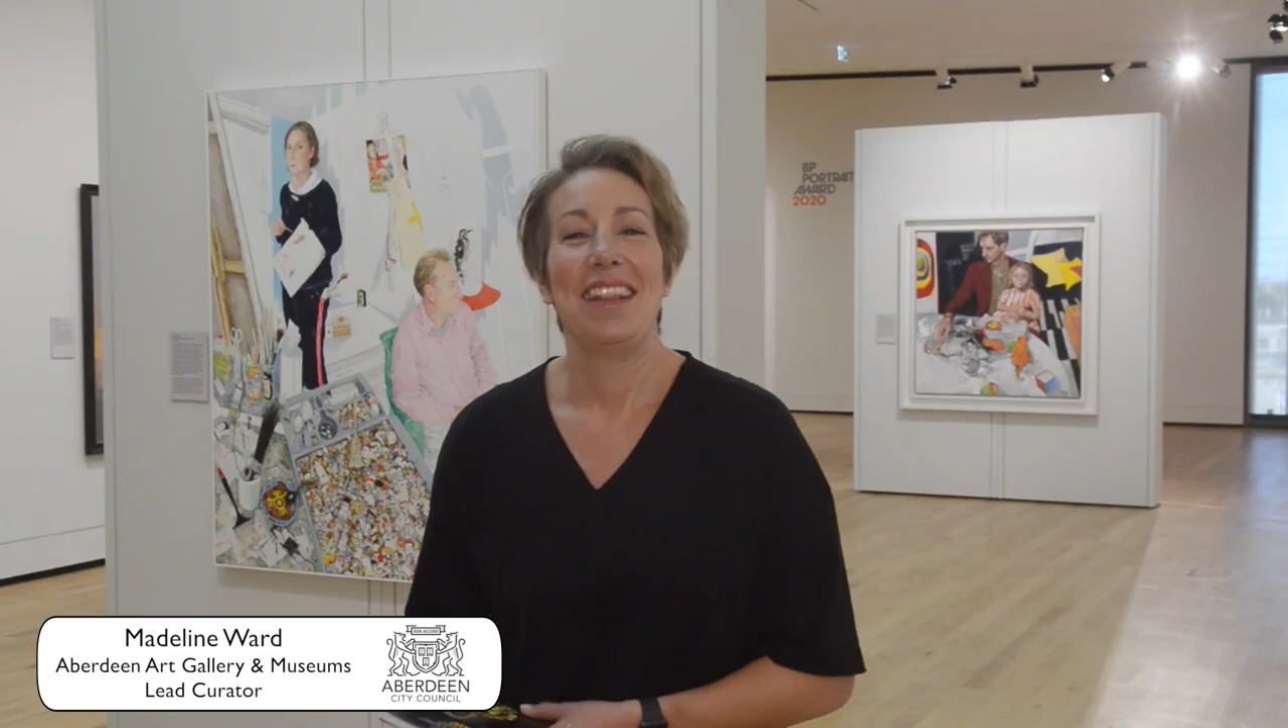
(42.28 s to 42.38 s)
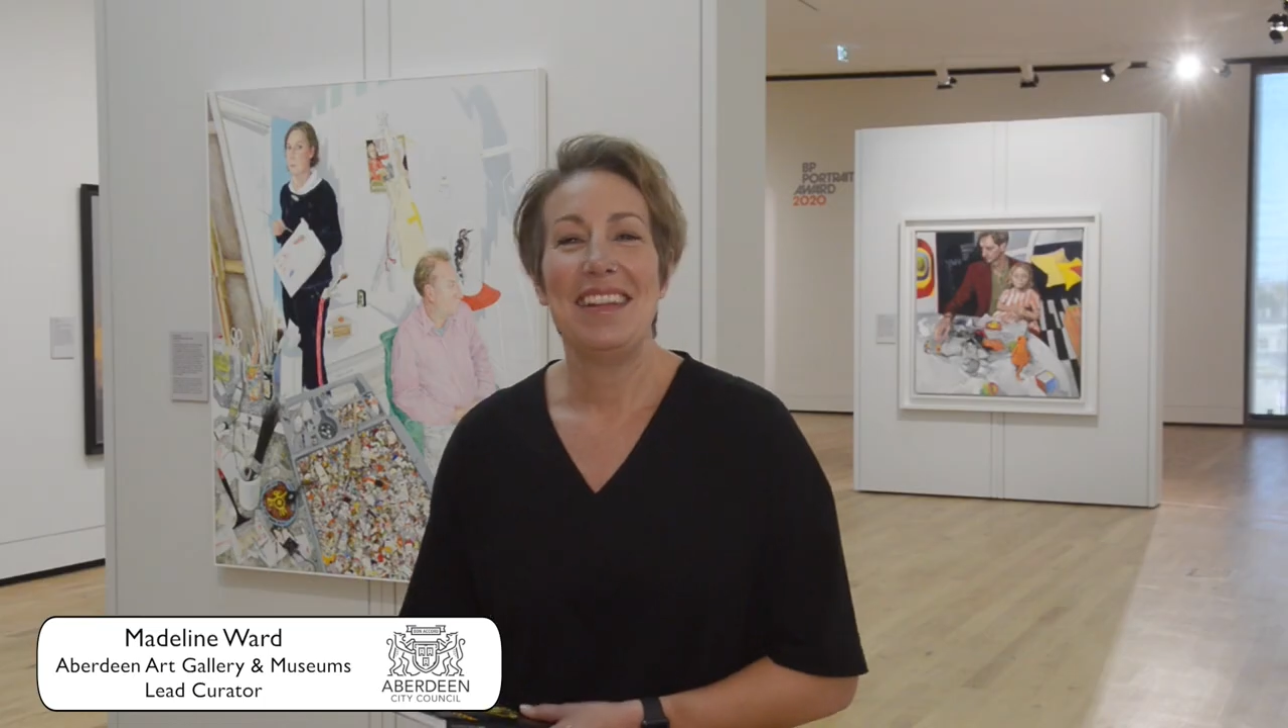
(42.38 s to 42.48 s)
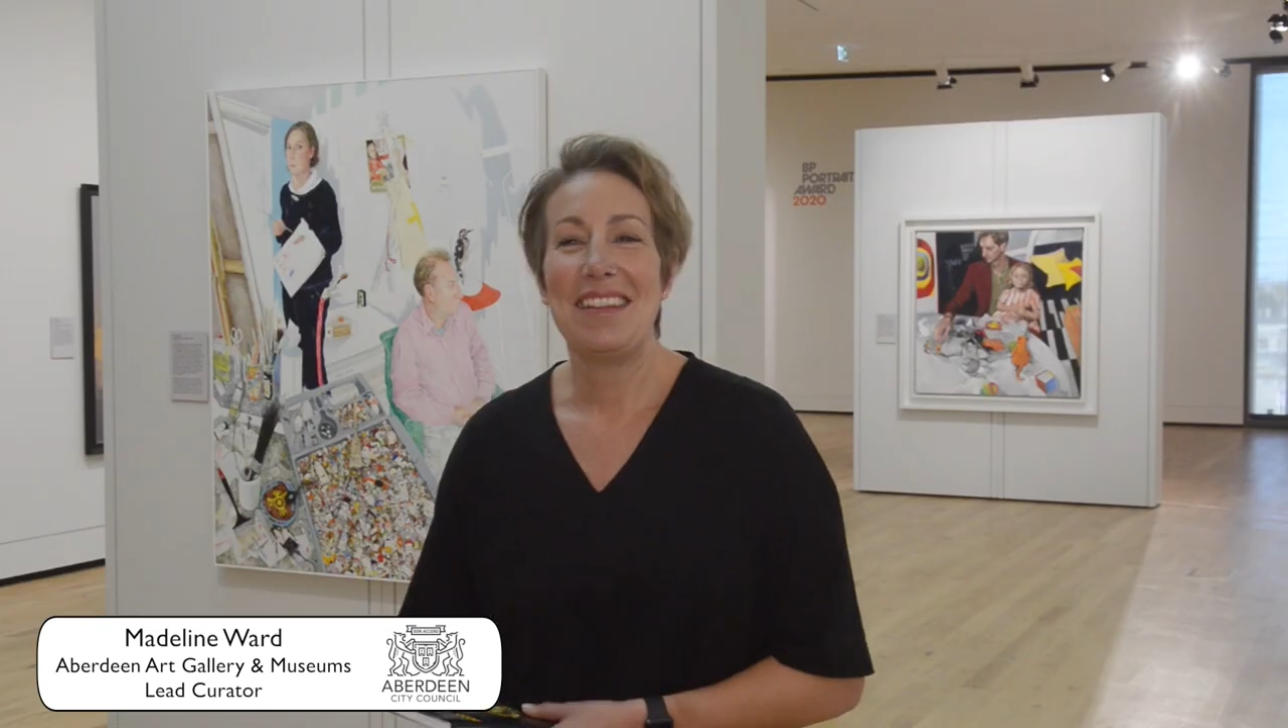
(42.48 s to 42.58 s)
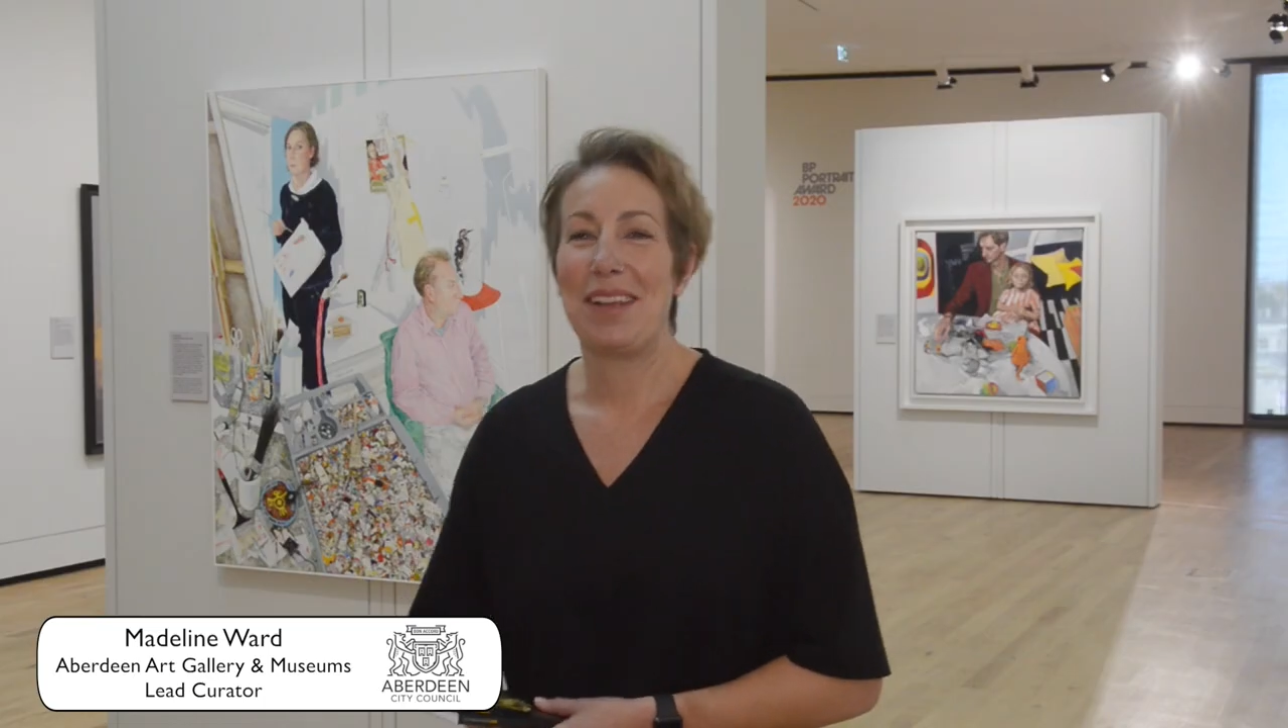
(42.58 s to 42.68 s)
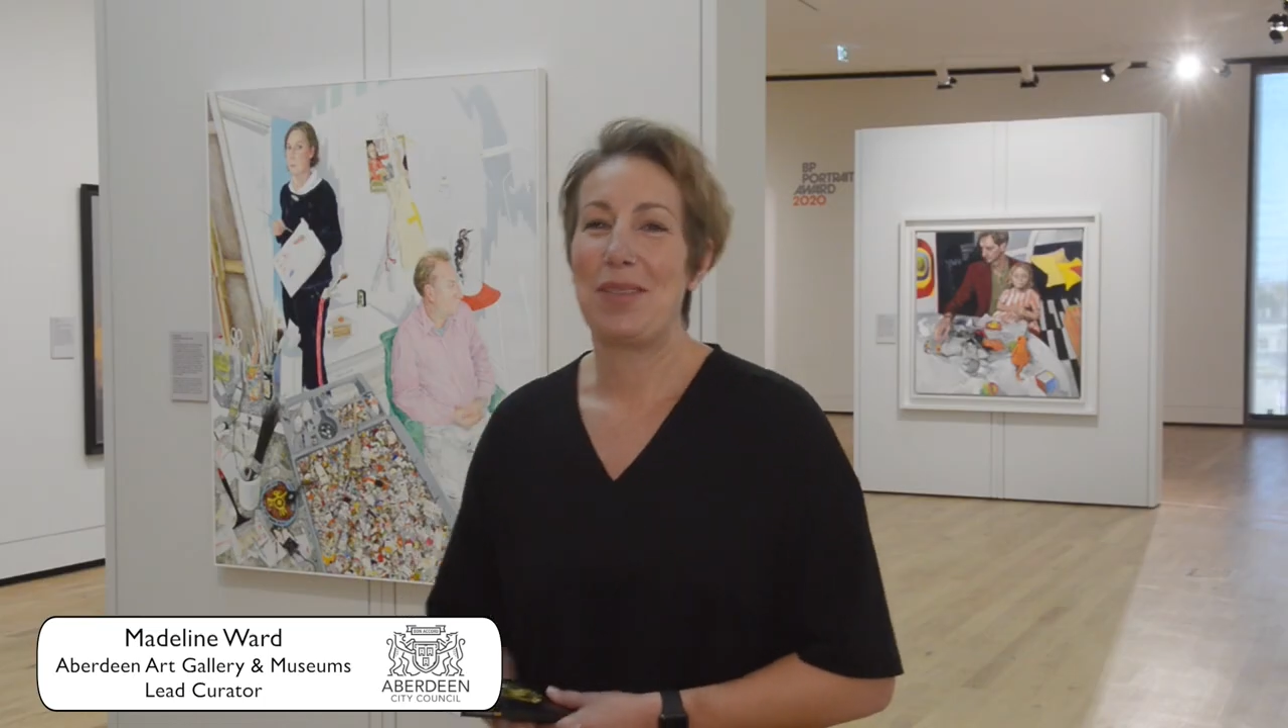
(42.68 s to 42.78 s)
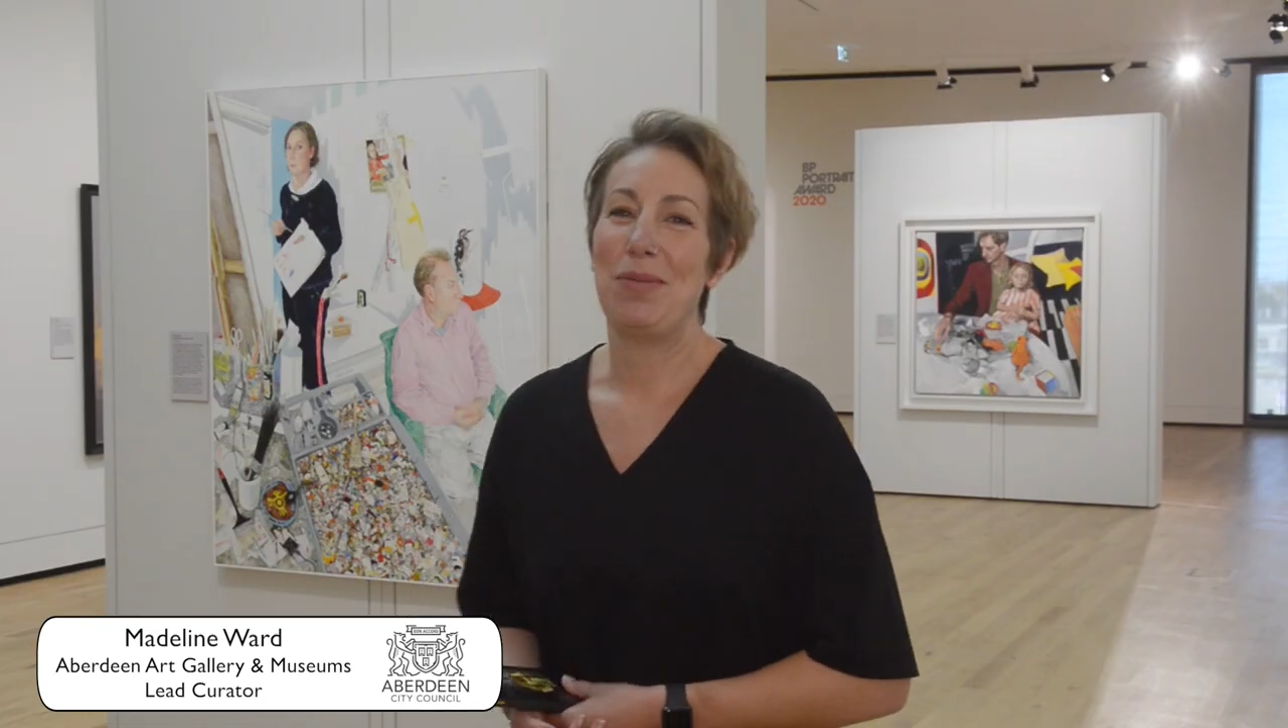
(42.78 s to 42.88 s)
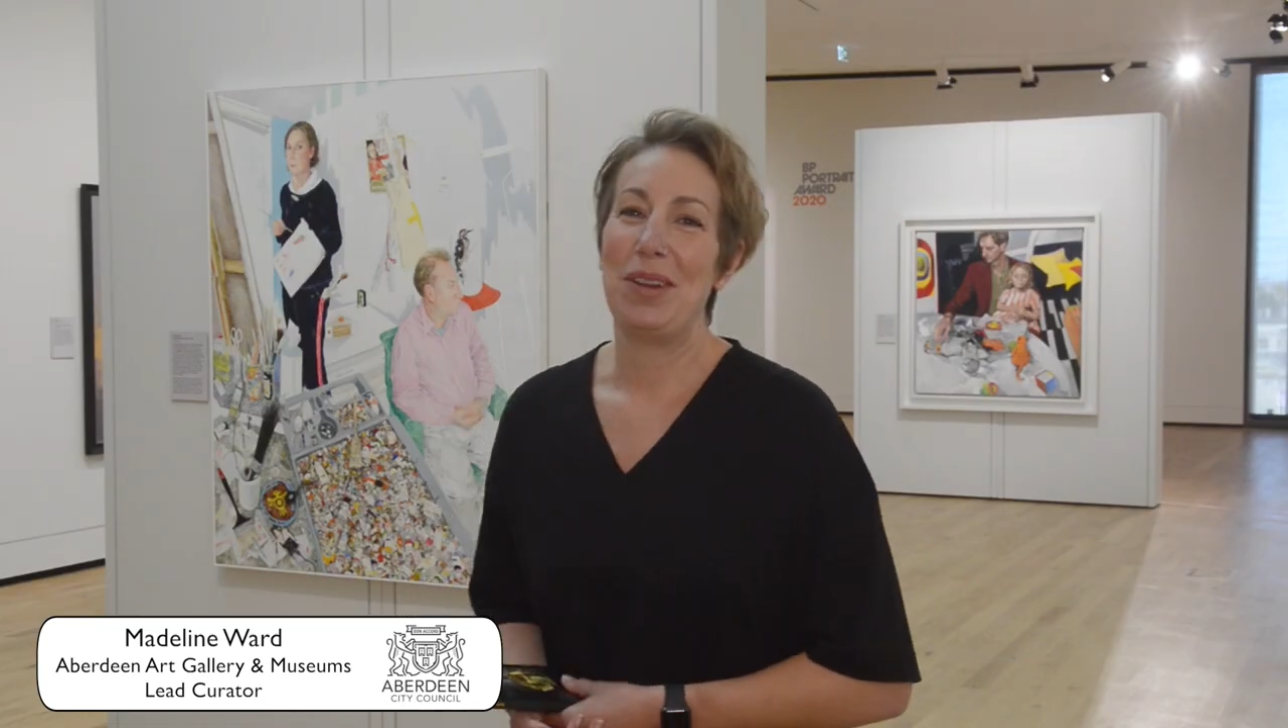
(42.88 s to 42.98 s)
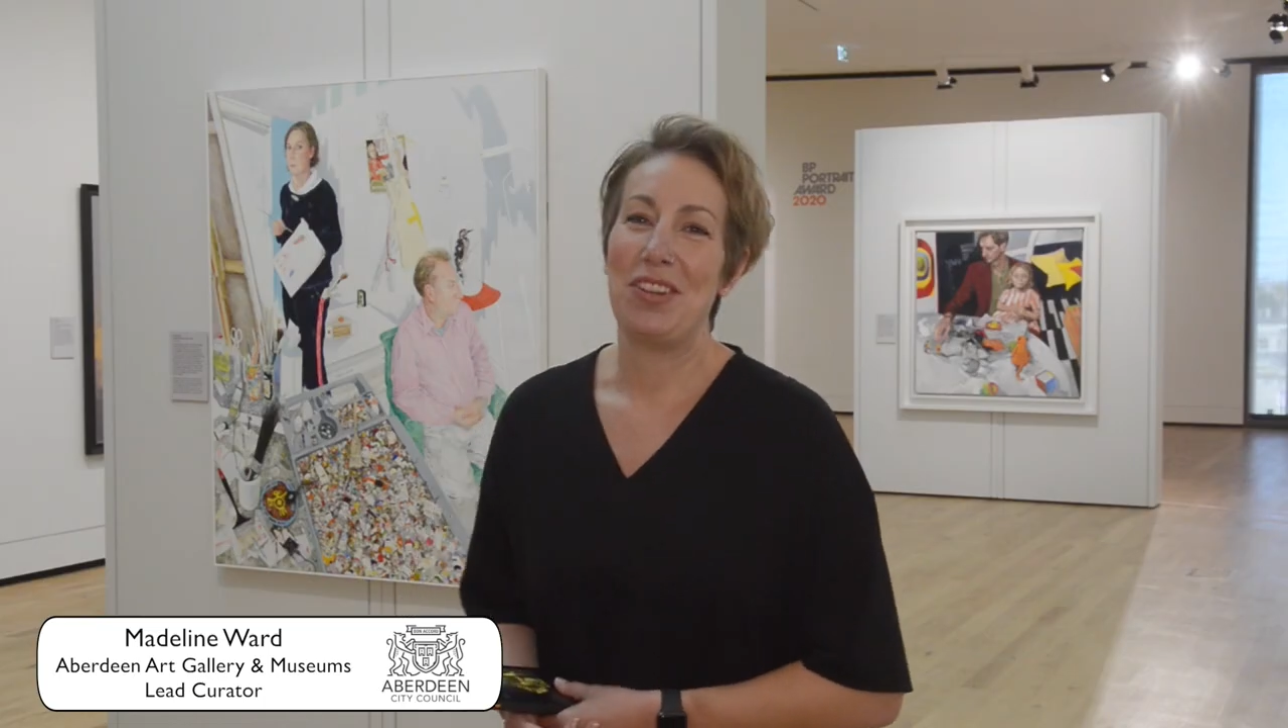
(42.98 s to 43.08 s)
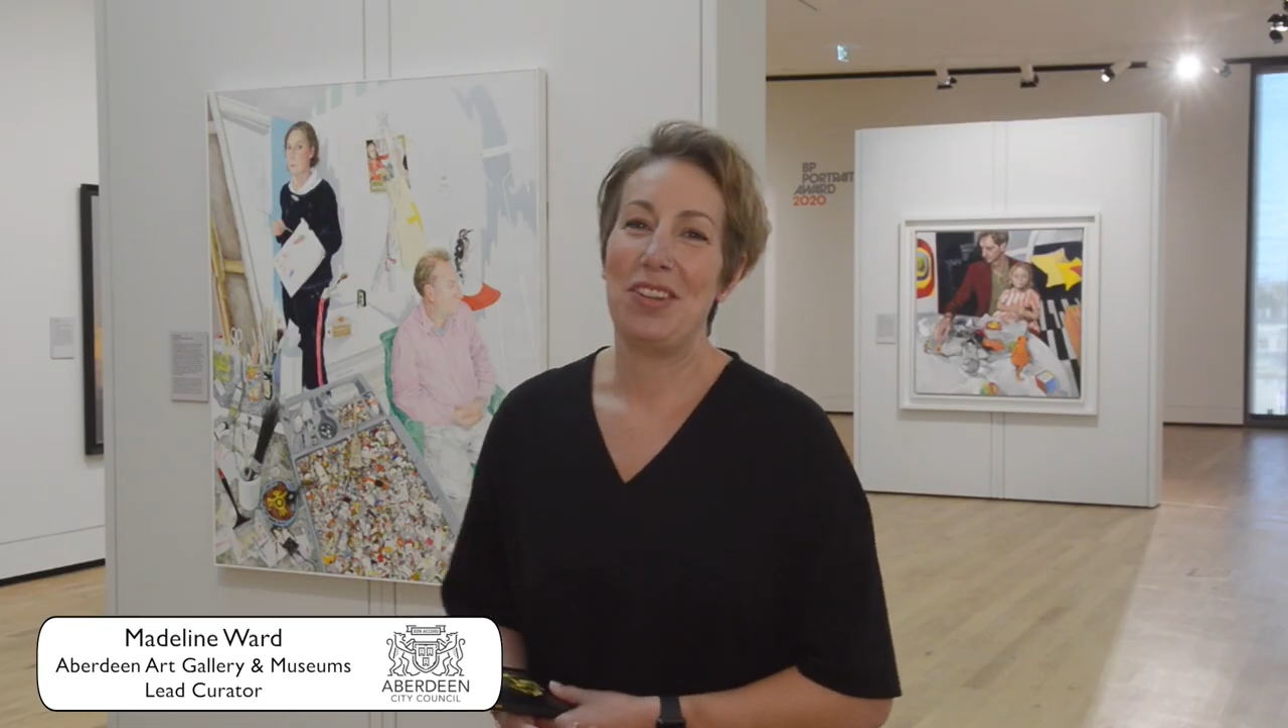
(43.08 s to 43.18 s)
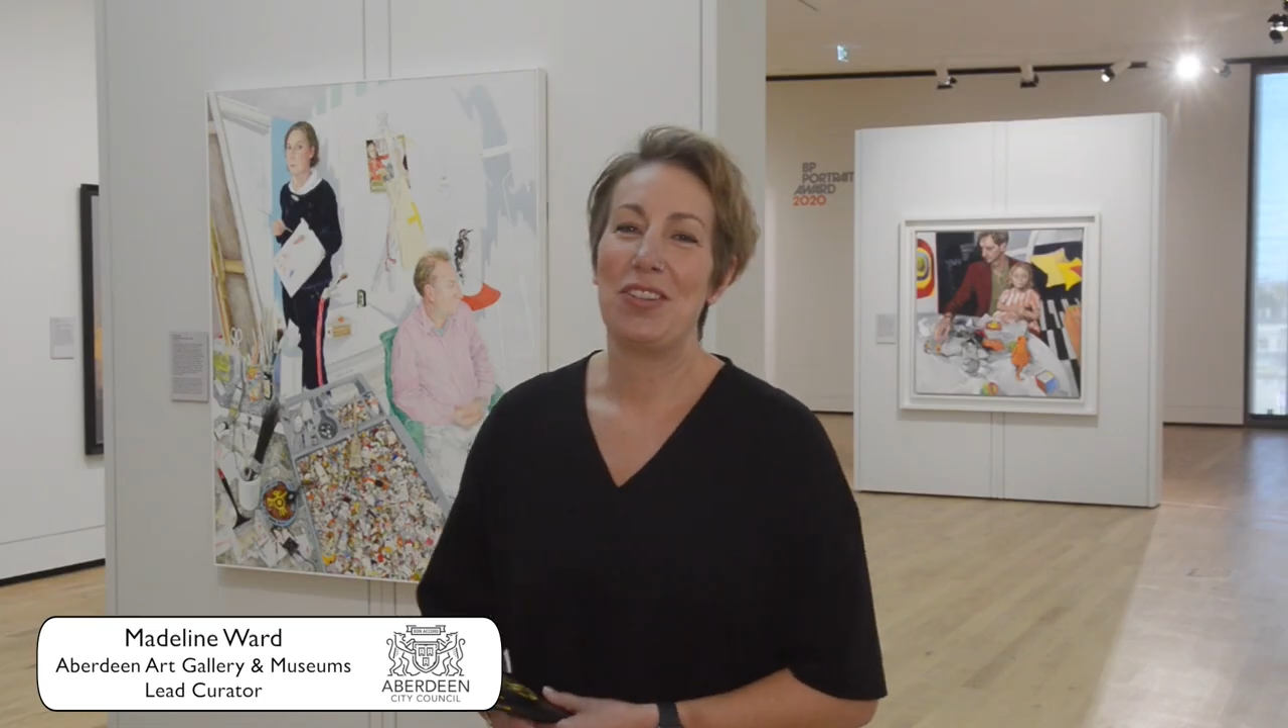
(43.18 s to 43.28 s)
This exhibition